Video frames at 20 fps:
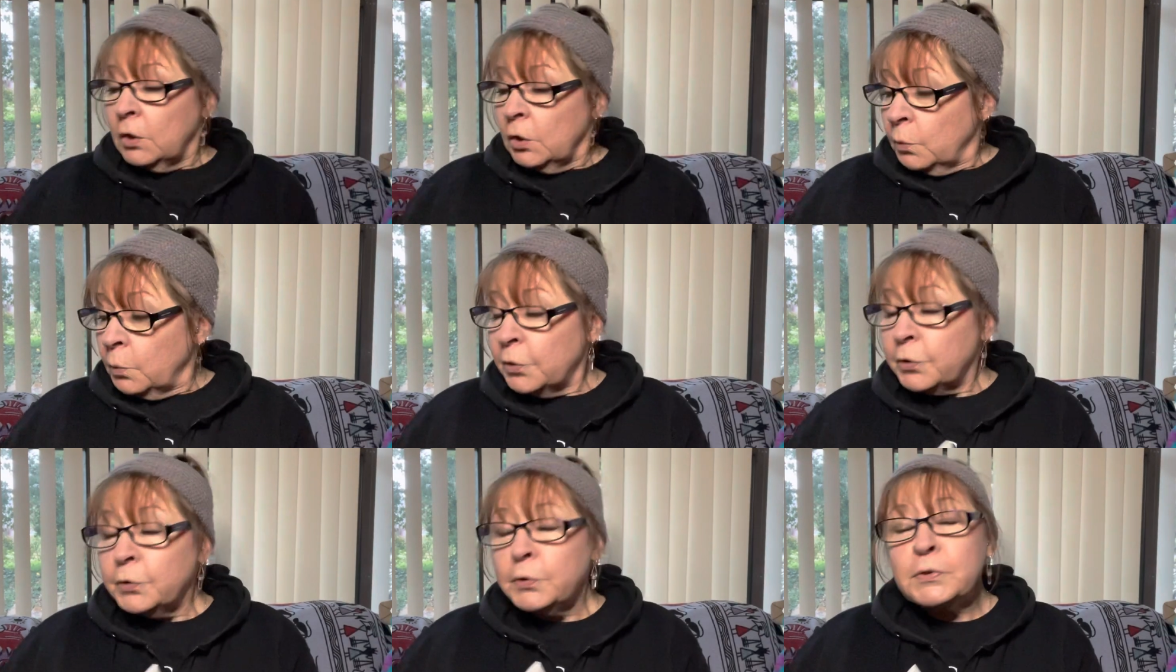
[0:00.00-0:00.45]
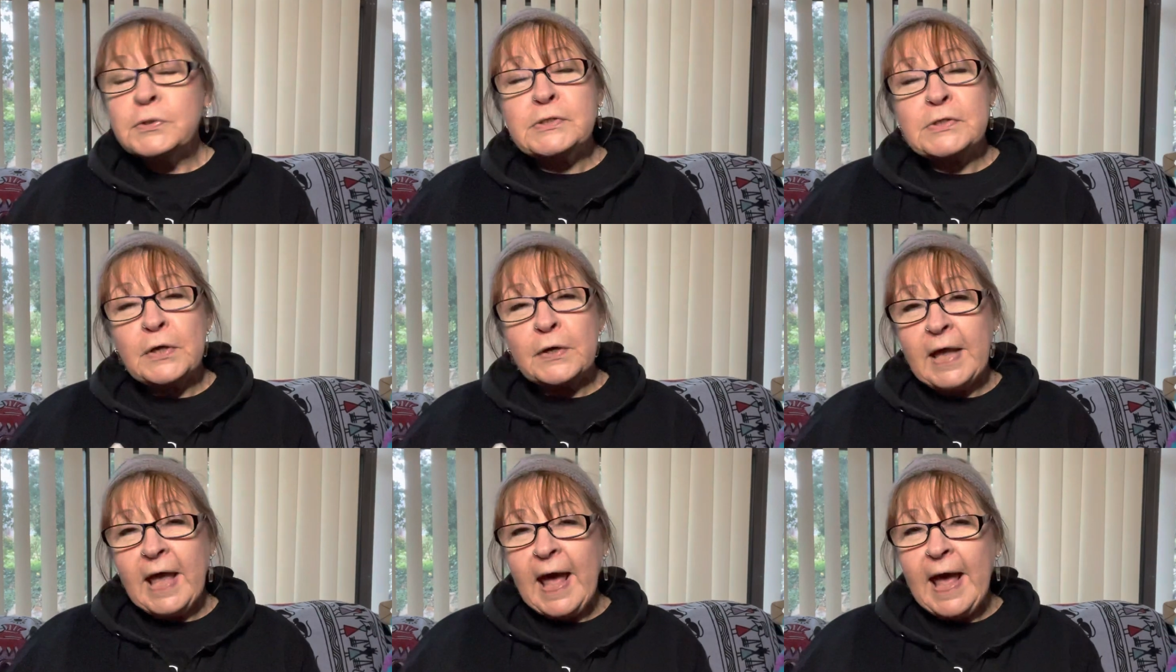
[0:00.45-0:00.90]
What
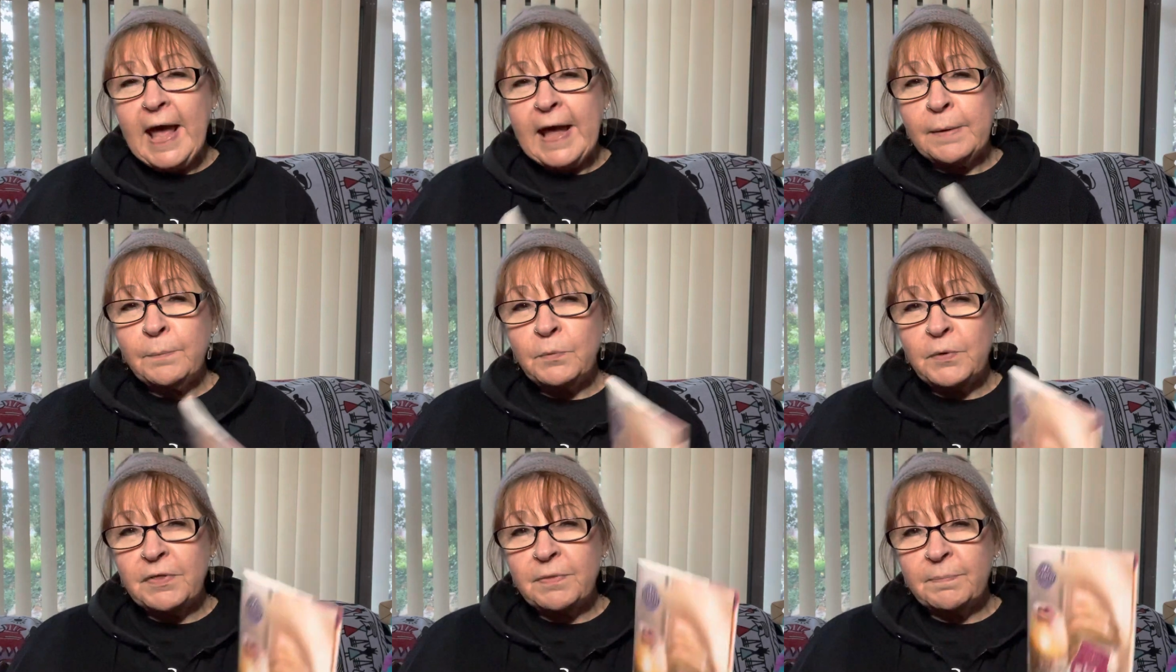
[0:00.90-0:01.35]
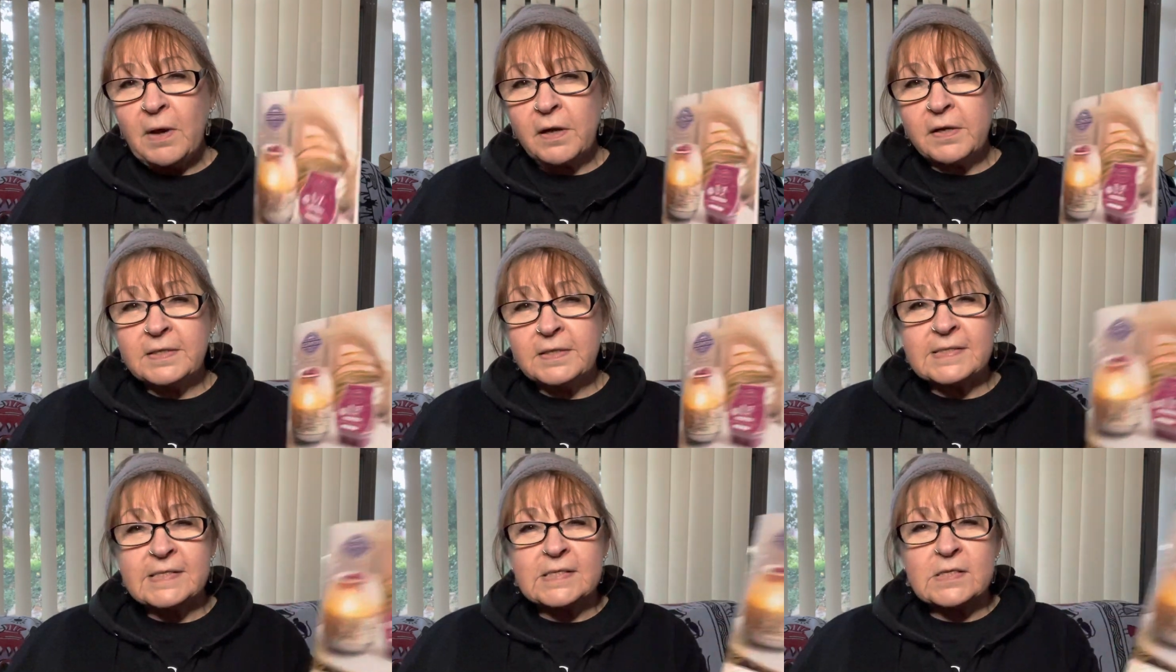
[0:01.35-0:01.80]
also came with my
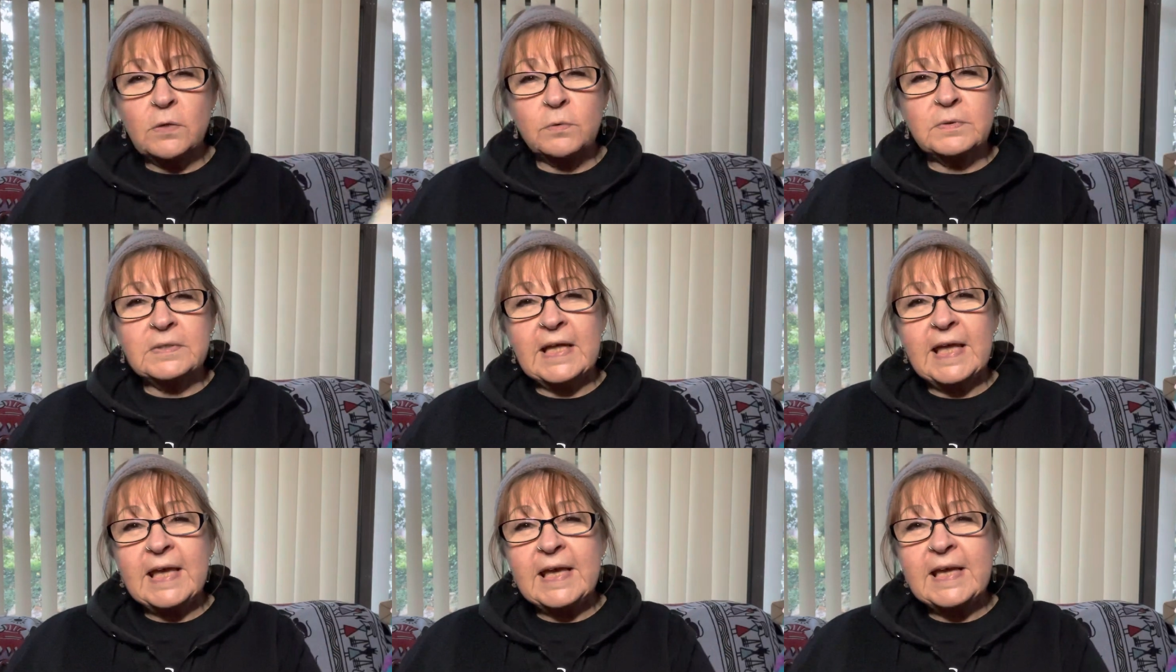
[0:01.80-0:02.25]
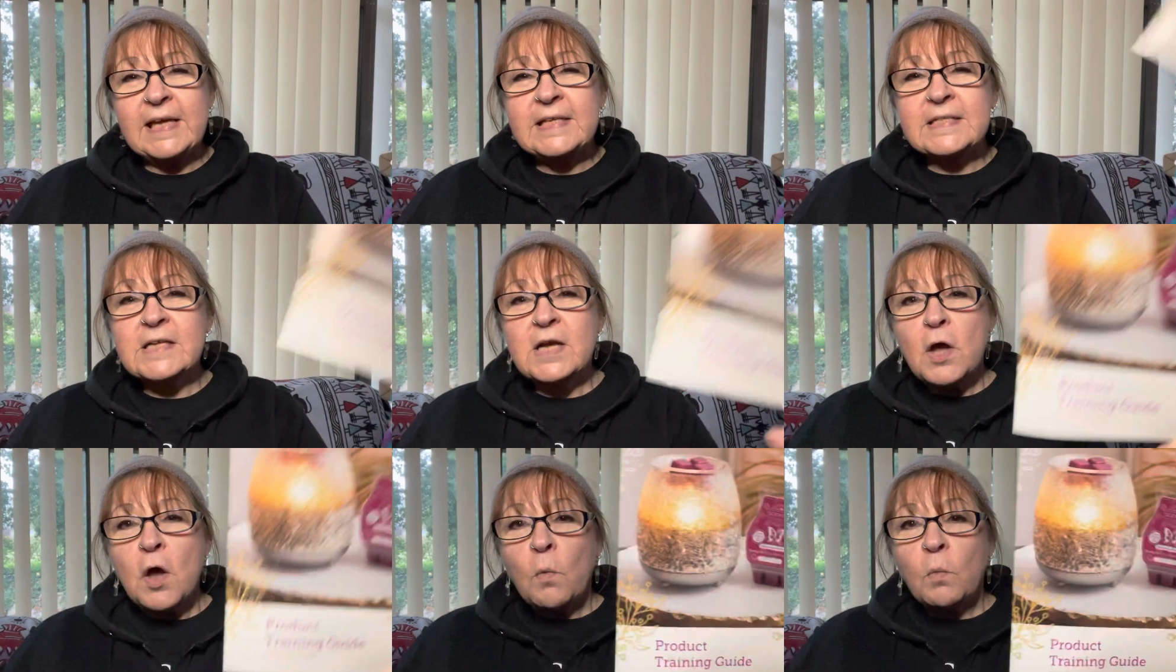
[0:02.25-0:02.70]
consultant kit